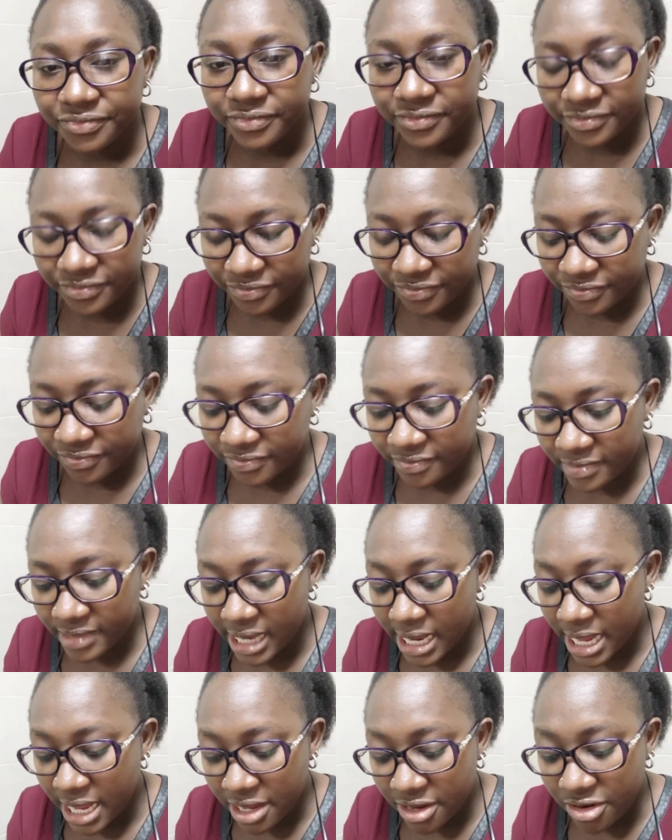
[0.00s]

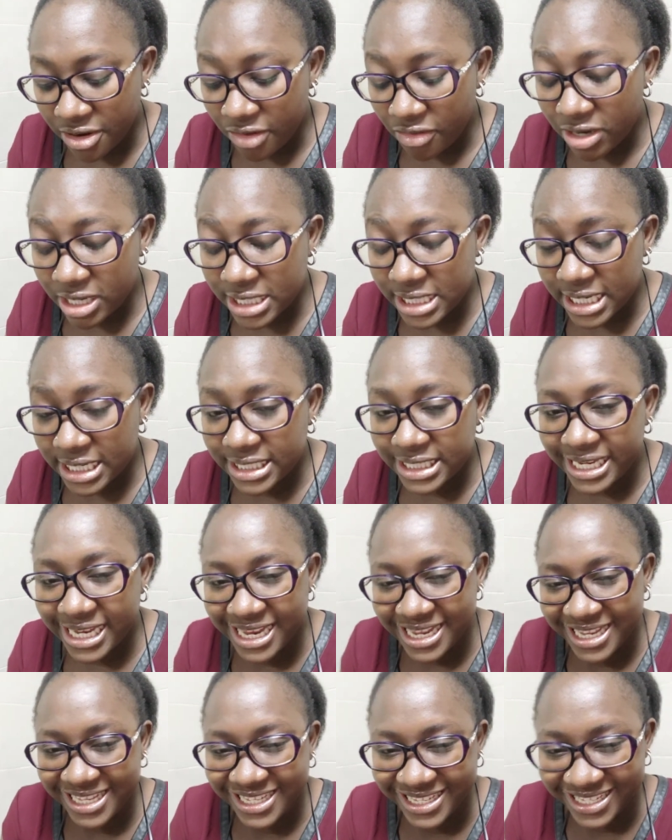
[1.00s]
You know what they tell?